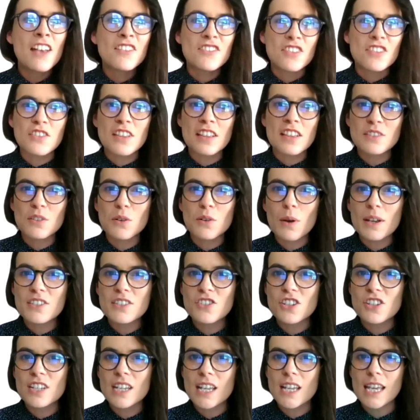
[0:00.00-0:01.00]
So there's a
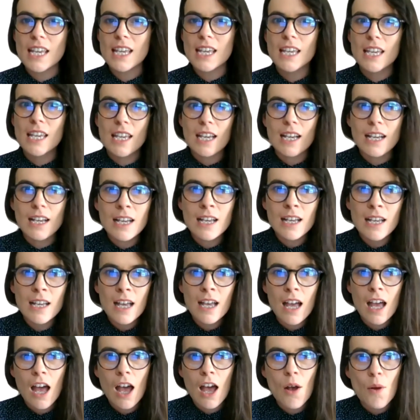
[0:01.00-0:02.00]
question here
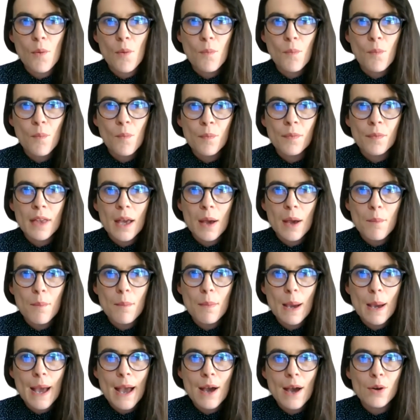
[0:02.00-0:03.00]

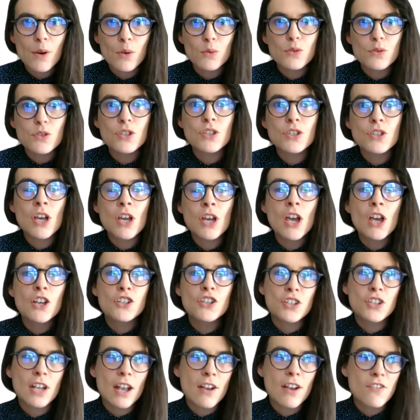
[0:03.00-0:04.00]
about
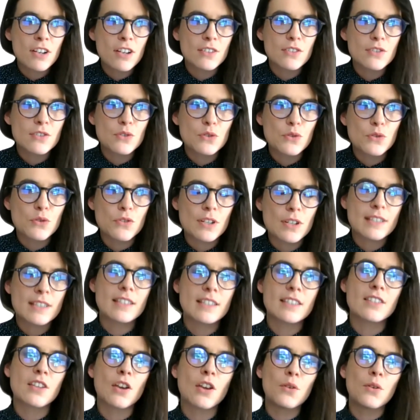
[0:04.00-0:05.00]
sharing
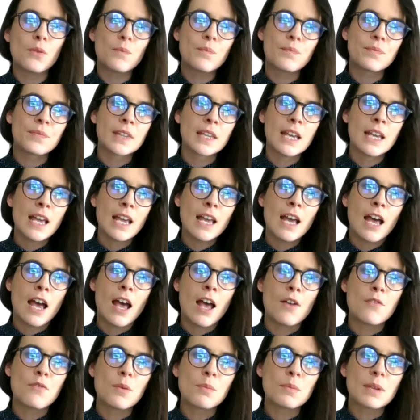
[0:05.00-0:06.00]
stories. So
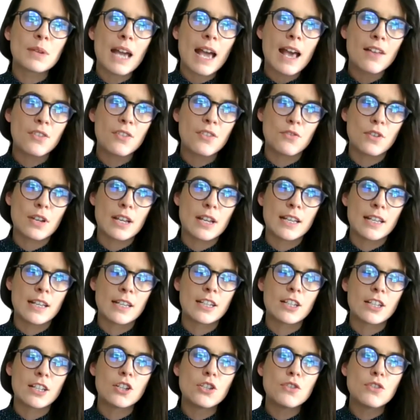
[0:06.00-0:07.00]
from Catherine,
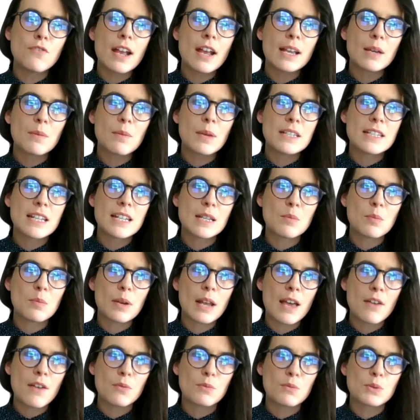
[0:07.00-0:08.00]
can you recommend any
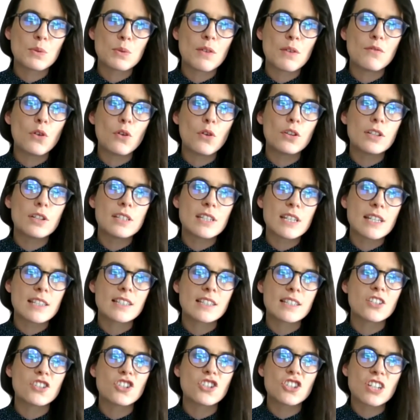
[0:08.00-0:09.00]
platforms where volunteers
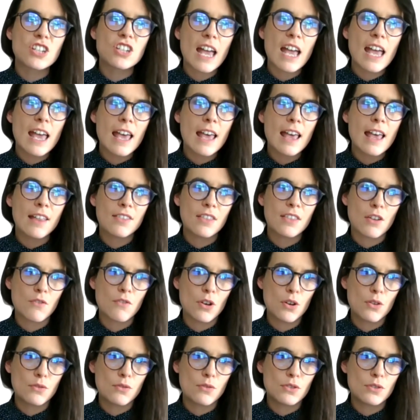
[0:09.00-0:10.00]
can share their
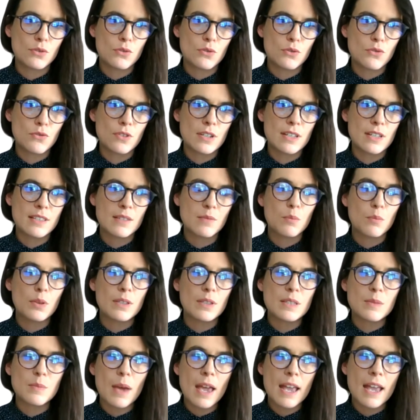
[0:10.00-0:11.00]
own stories and
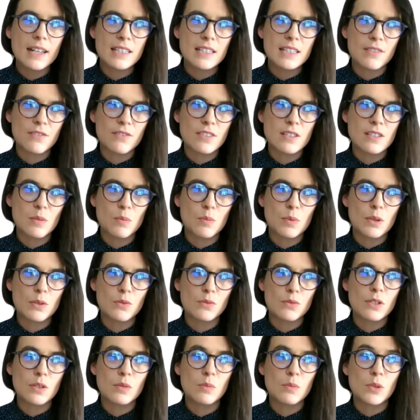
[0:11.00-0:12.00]
perspectives to
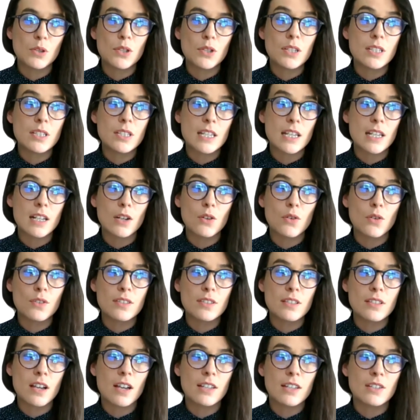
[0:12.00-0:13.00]
build community
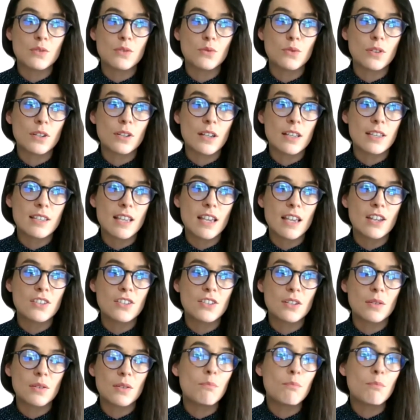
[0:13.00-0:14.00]
alongside an
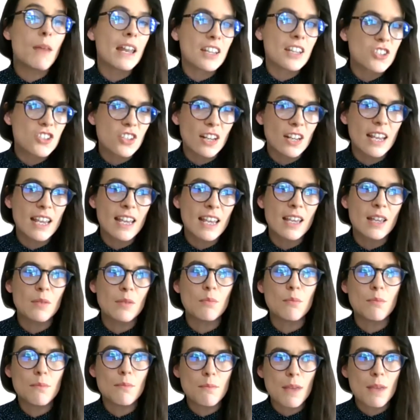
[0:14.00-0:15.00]
organisation managing it
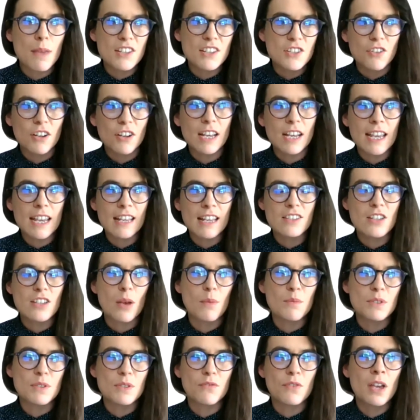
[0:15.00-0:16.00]
and measuring it in
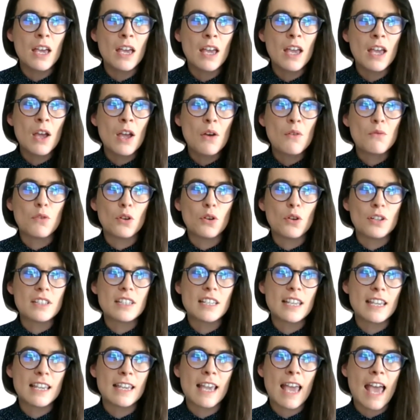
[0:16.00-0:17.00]
terms of
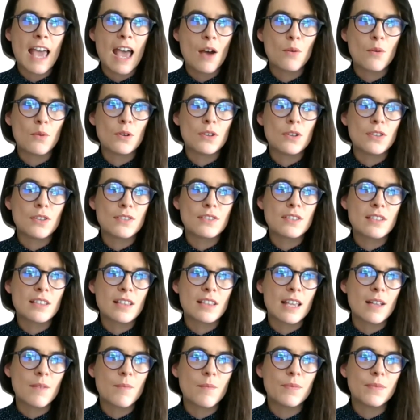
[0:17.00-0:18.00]
volunteer hours
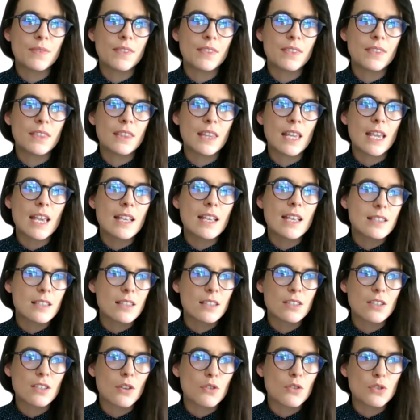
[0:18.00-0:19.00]
that isn't
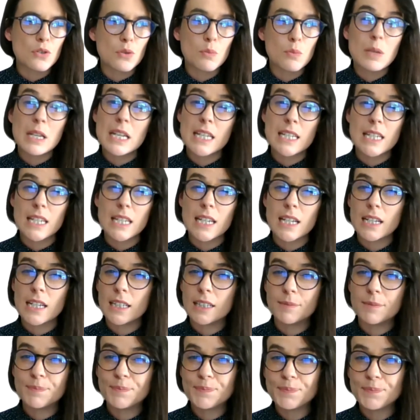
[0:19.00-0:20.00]
social media?